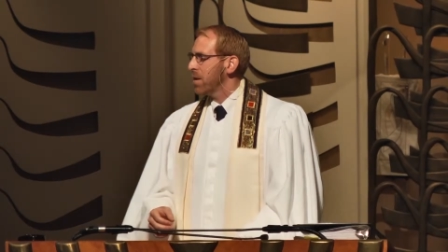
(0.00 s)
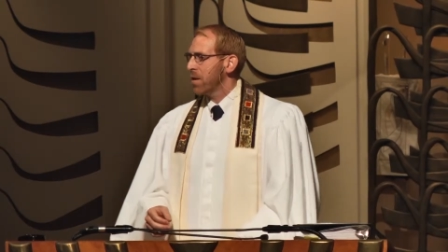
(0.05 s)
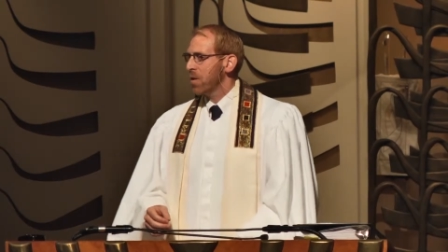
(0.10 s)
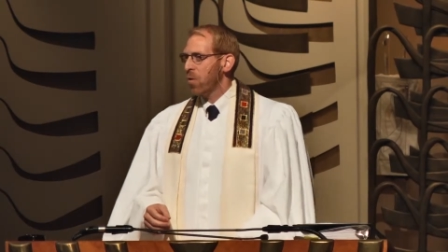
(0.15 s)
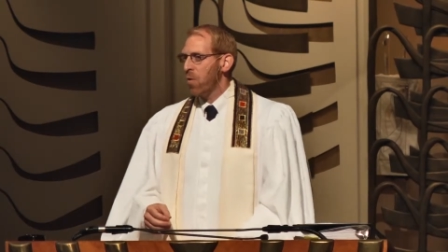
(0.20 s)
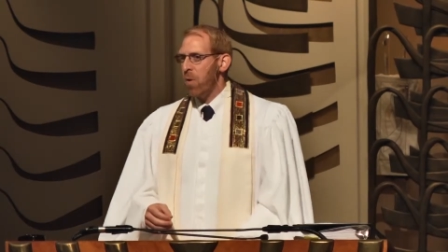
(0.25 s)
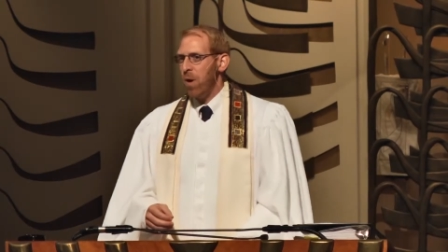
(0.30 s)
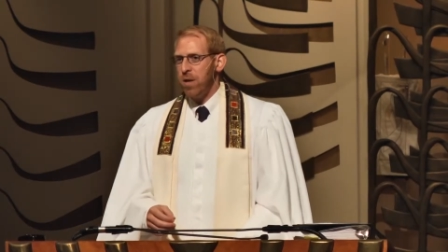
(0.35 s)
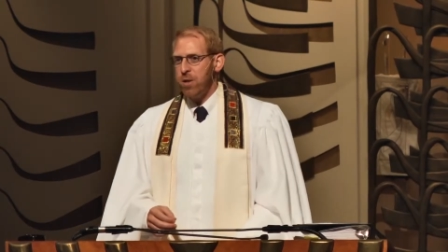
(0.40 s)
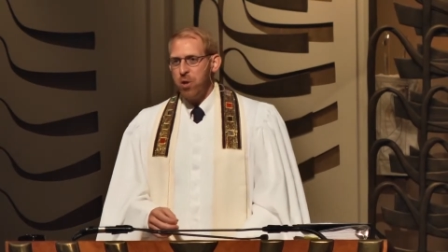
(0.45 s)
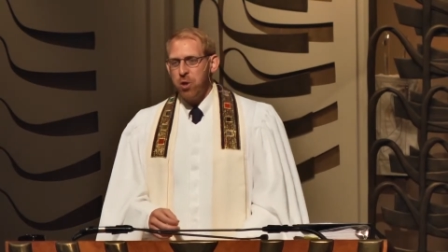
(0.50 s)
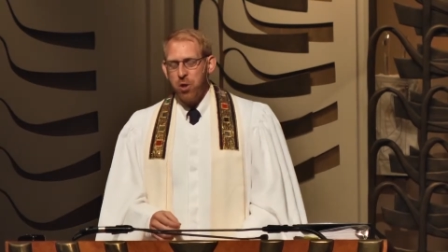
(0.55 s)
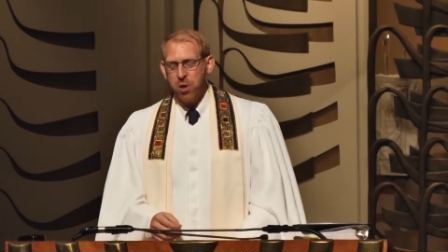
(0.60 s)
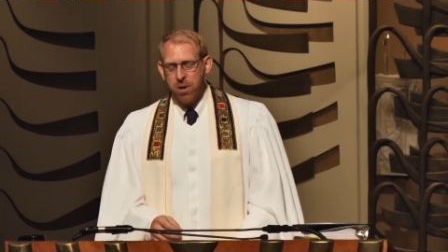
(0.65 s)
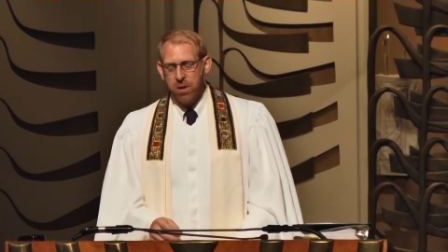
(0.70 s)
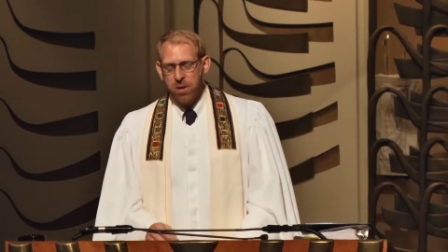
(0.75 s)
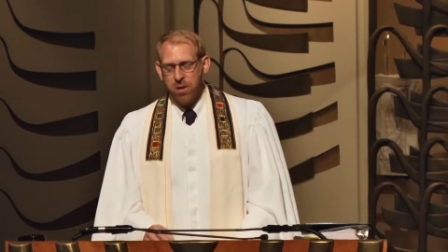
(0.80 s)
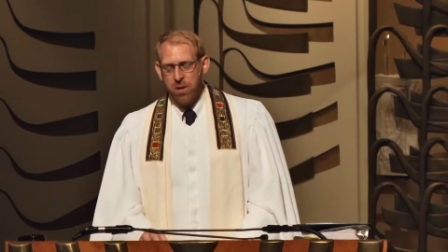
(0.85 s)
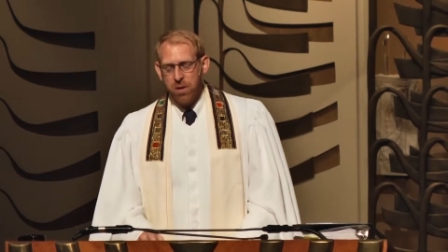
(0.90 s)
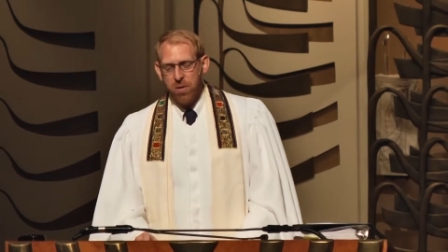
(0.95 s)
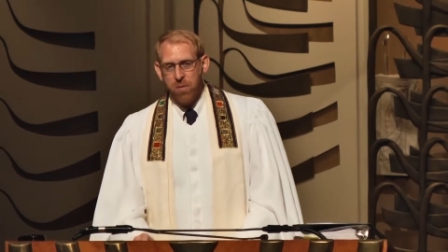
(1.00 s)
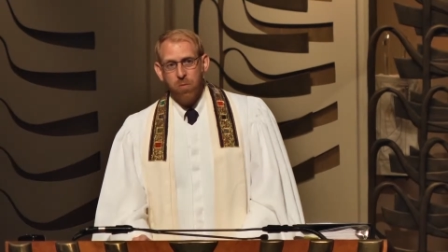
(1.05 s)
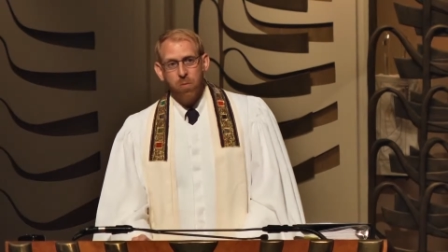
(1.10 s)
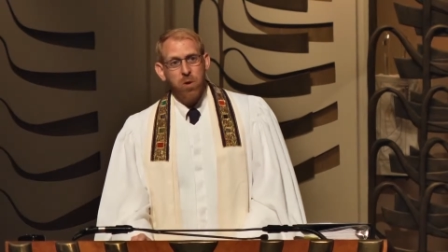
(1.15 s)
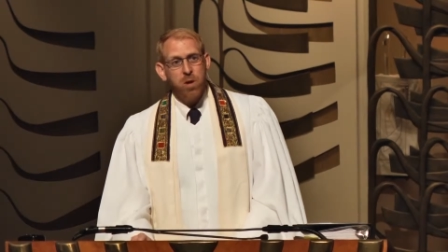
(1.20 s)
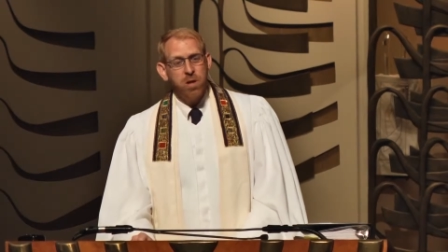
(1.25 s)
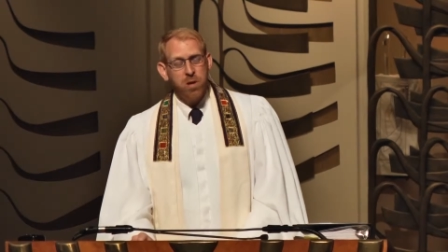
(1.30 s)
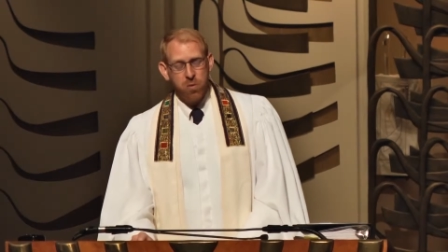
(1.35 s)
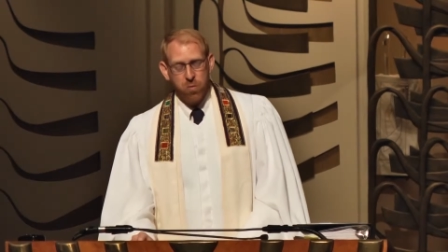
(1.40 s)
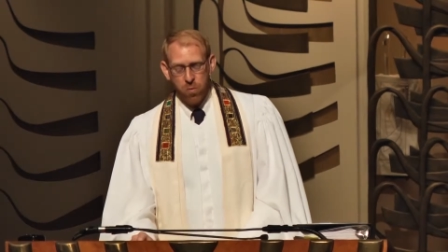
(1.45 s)
the question,
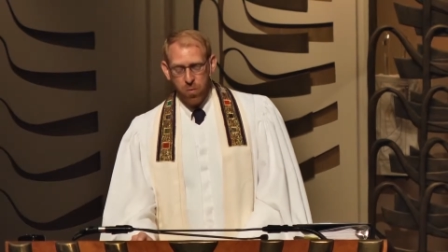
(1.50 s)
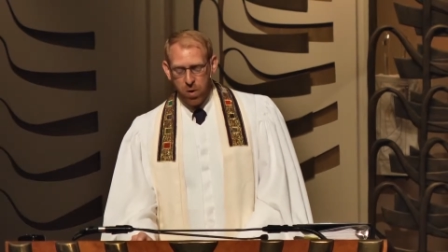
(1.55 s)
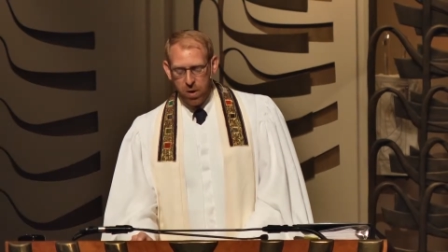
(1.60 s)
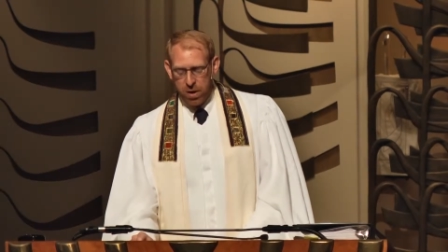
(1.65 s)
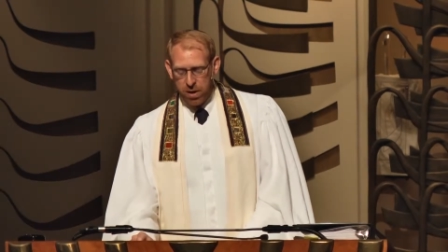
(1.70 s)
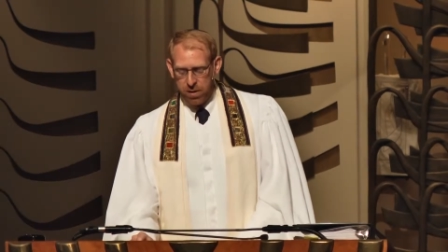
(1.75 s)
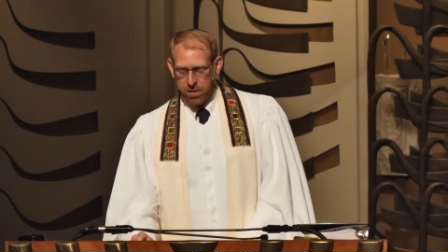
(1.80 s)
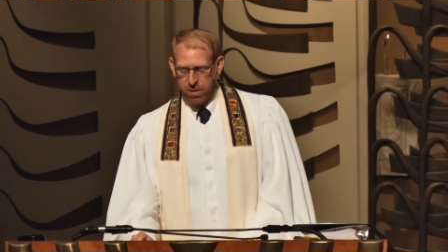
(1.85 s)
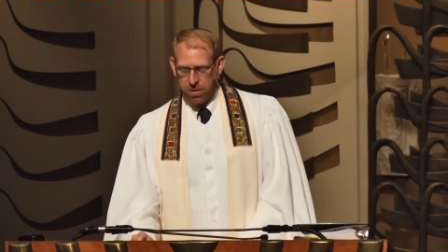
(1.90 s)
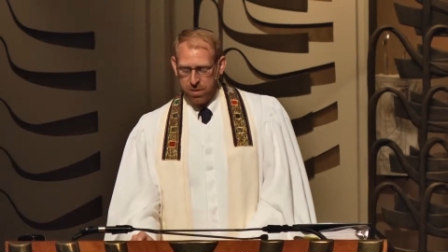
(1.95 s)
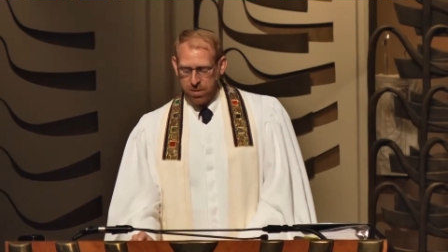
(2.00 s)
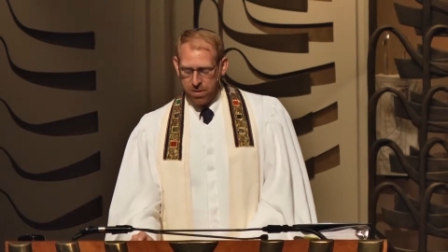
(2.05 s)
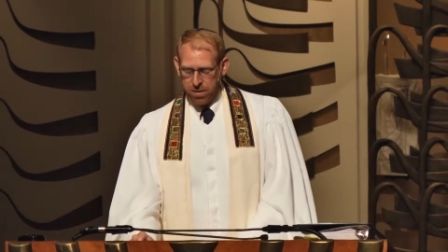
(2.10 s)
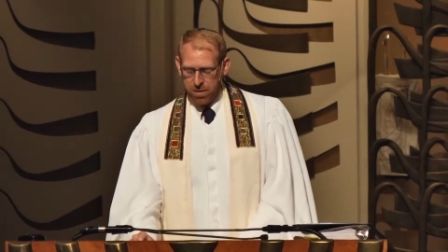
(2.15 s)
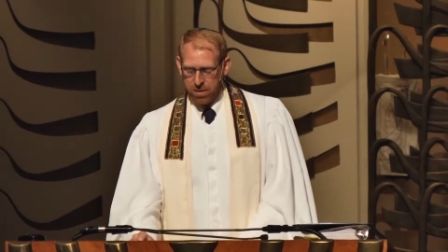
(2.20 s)
what do you want,